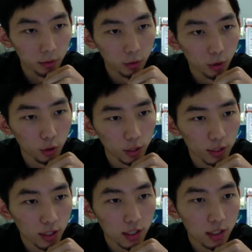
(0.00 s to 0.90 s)
a crawling
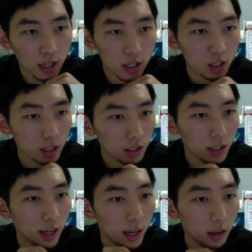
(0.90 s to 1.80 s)
sensation in
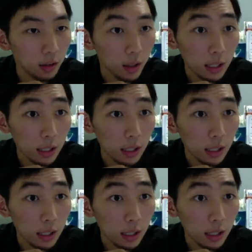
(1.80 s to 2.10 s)
your hair,